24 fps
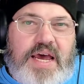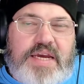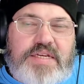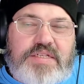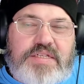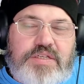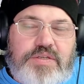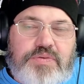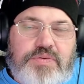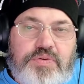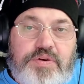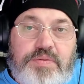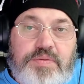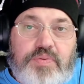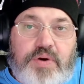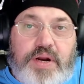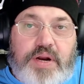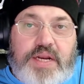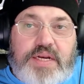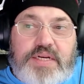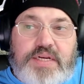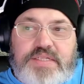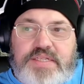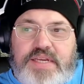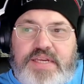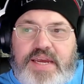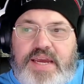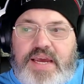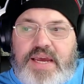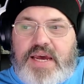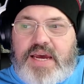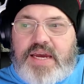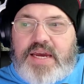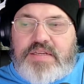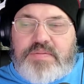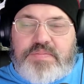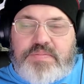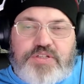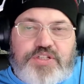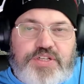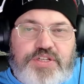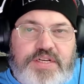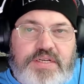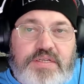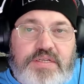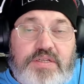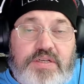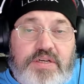It's just rebranded as AI. It's
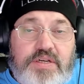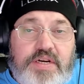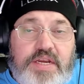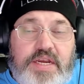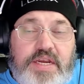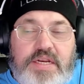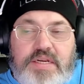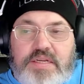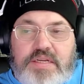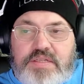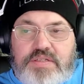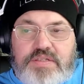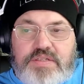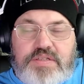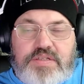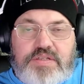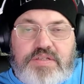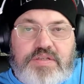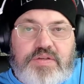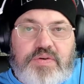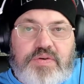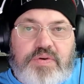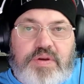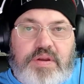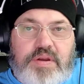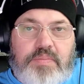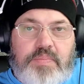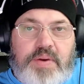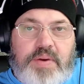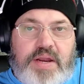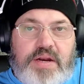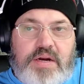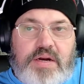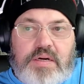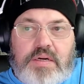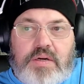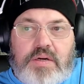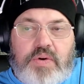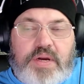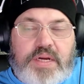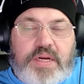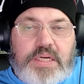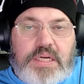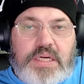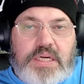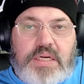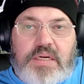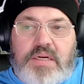machine learning. It's just doing it better,
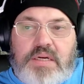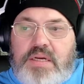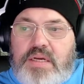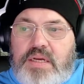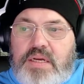quicker.